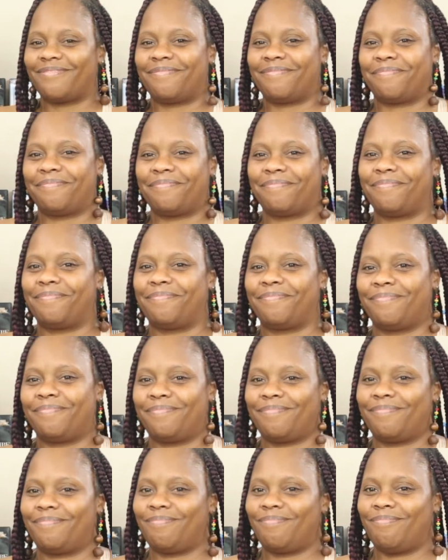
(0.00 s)

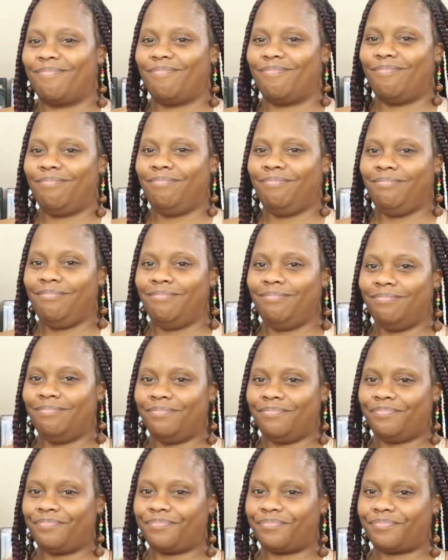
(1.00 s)

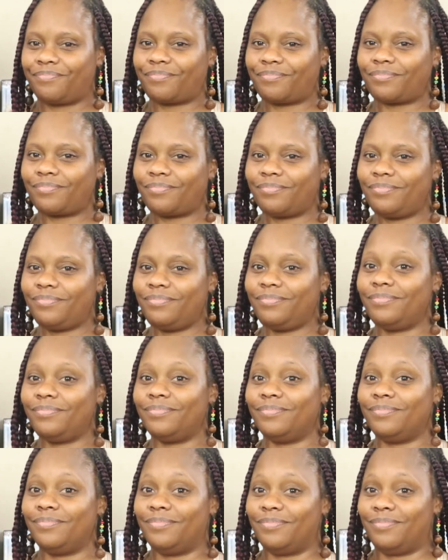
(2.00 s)

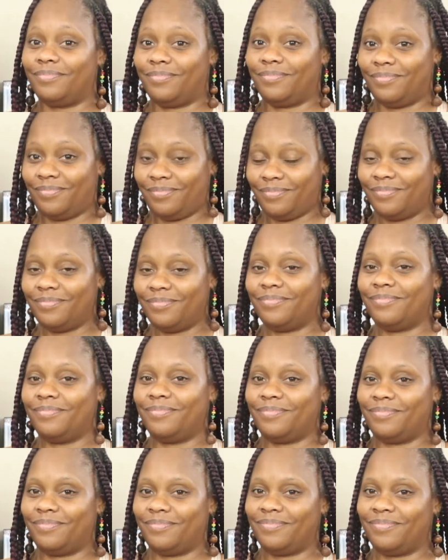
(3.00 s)

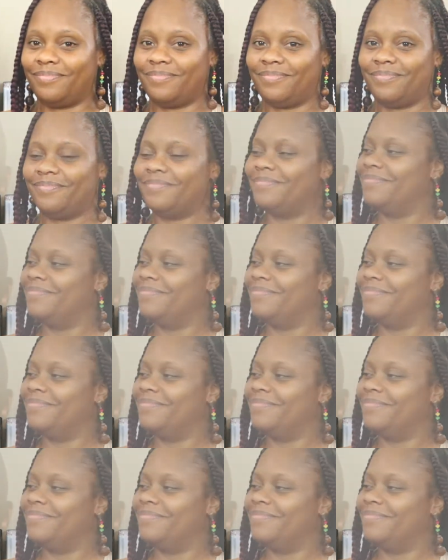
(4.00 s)
[no speech]